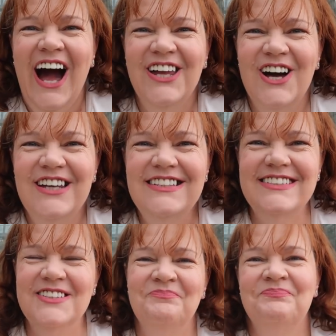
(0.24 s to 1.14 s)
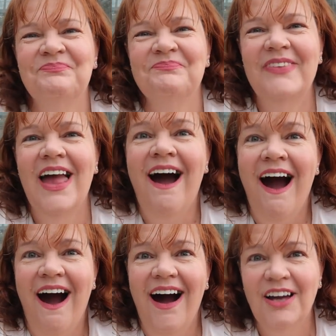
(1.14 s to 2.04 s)
Hi guys,
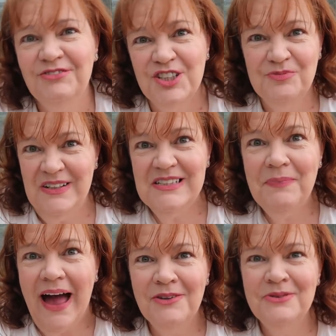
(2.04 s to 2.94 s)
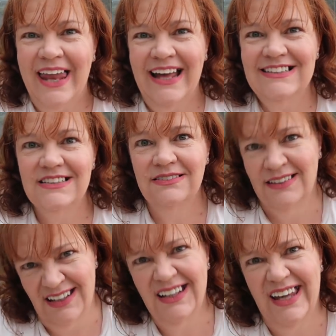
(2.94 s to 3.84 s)
I've just been to Poundland
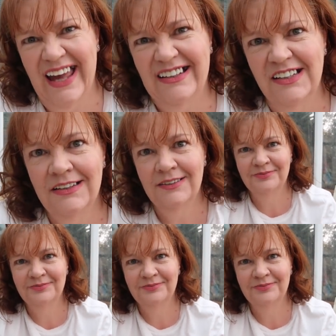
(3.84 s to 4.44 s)
again.